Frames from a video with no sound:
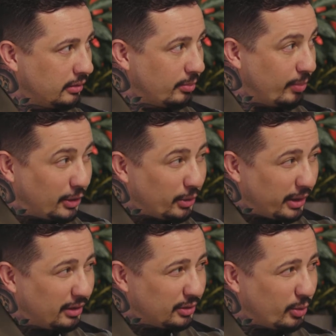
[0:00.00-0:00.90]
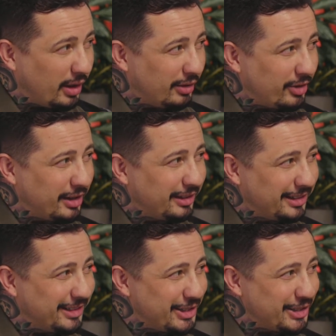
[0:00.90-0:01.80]
mental health qualifying
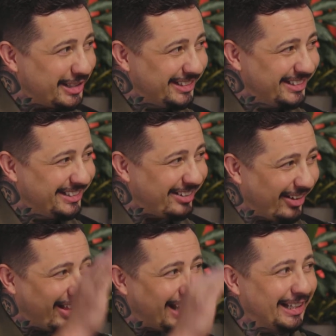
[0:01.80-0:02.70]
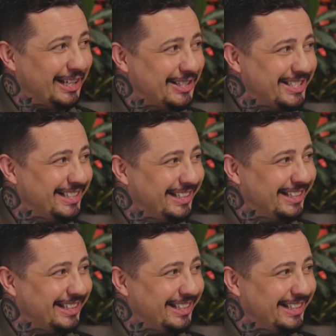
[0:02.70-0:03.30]
condition on that list?